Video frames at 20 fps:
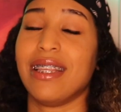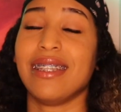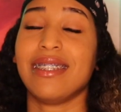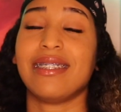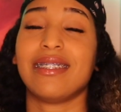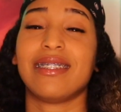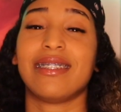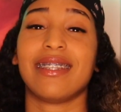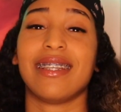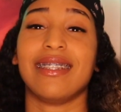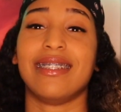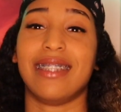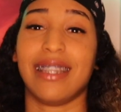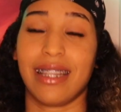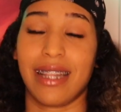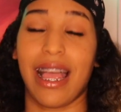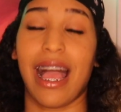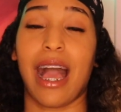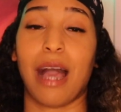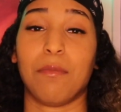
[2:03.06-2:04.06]
this
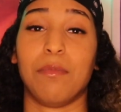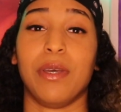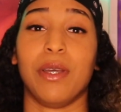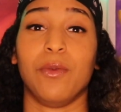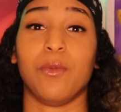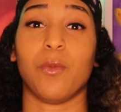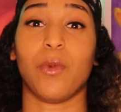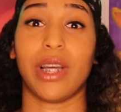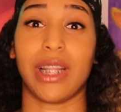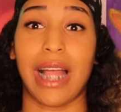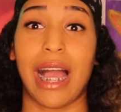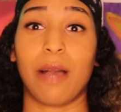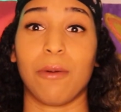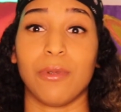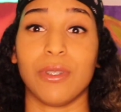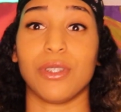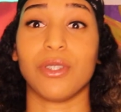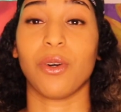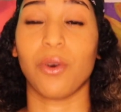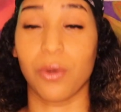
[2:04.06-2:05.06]
did happen when I
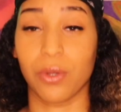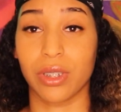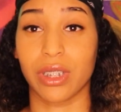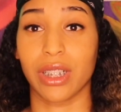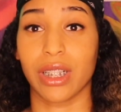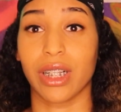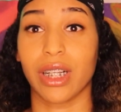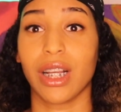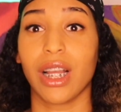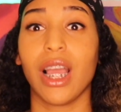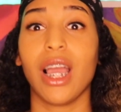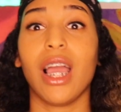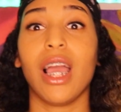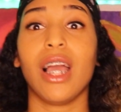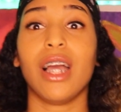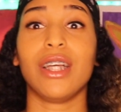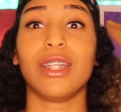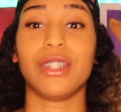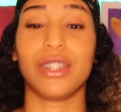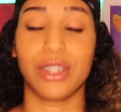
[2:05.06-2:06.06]
was older,
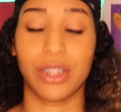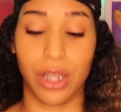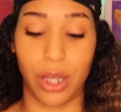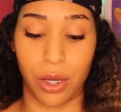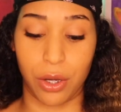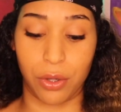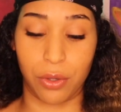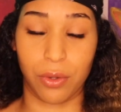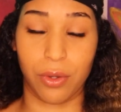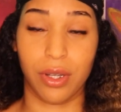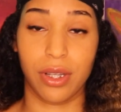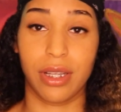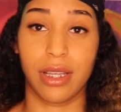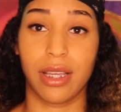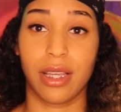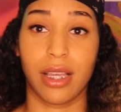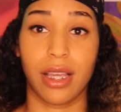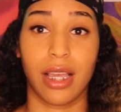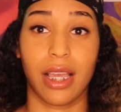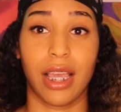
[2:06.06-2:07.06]
so
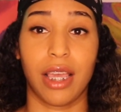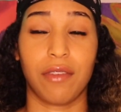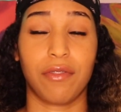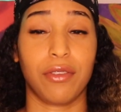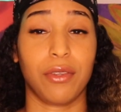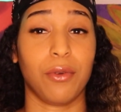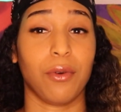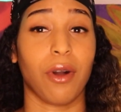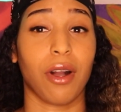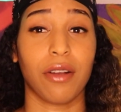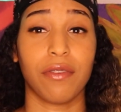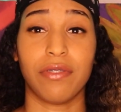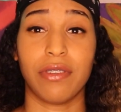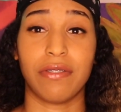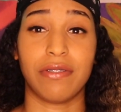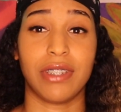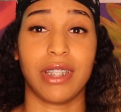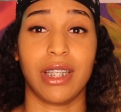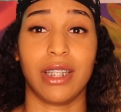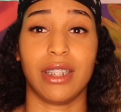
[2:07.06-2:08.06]
if you are
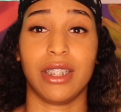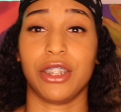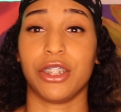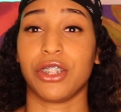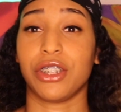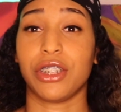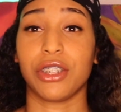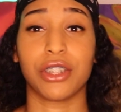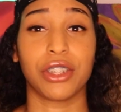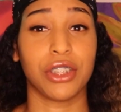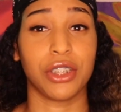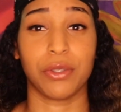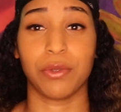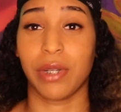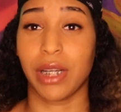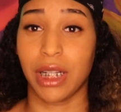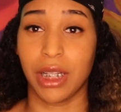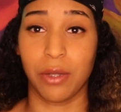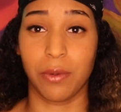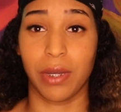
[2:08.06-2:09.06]
15 and you're still gonna do
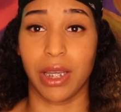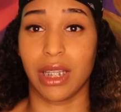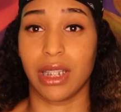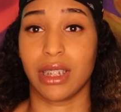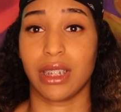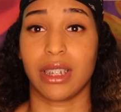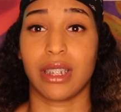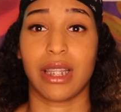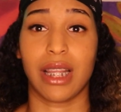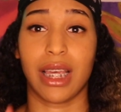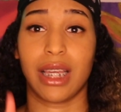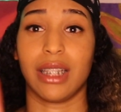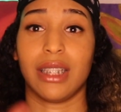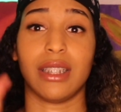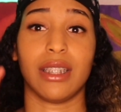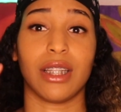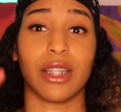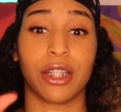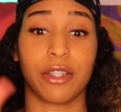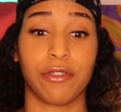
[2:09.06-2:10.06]
it anyways,
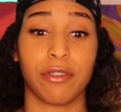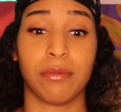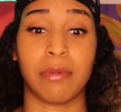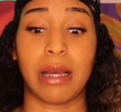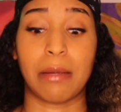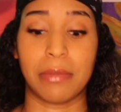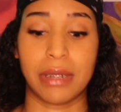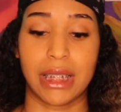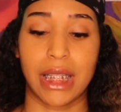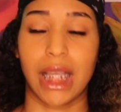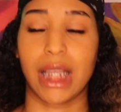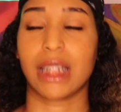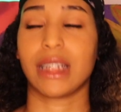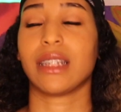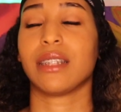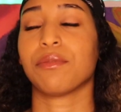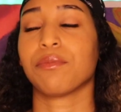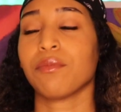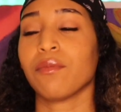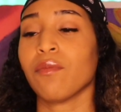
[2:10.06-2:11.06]
then learn from my
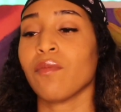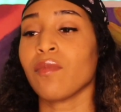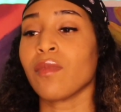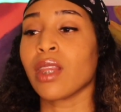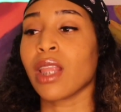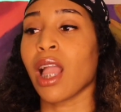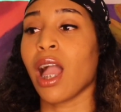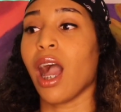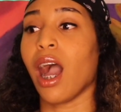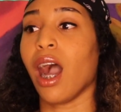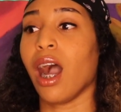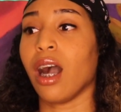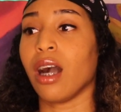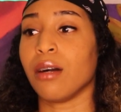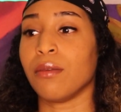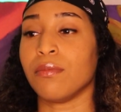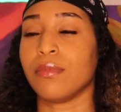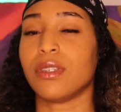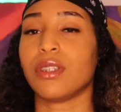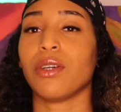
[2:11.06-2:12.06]
mistakes.
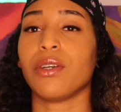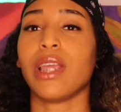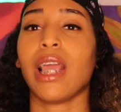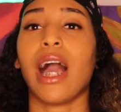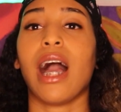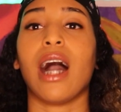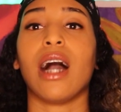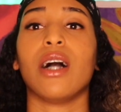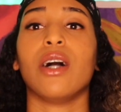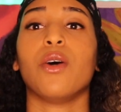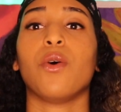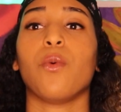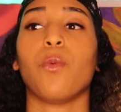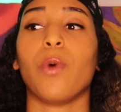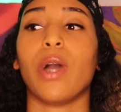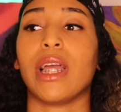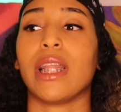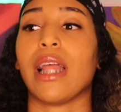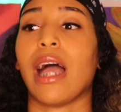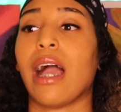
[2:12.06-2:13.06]
So yeah,
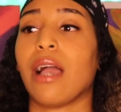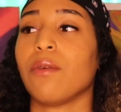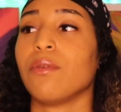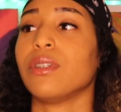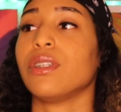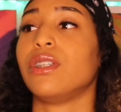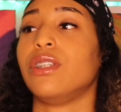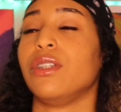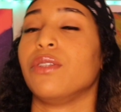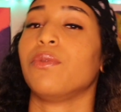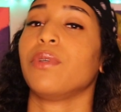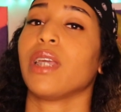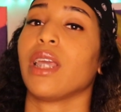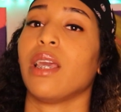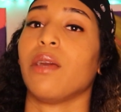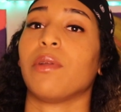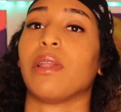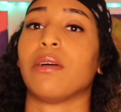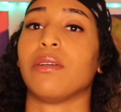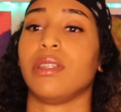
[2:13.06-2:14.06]
when I was doing
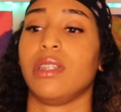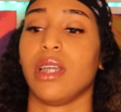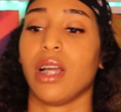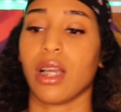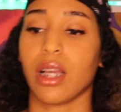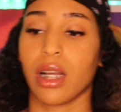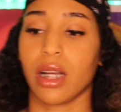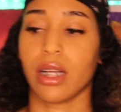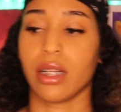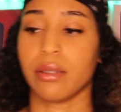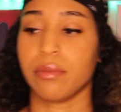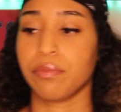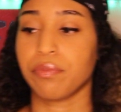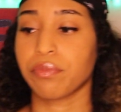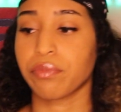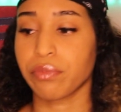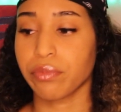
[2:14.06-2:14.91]
it when I was younger,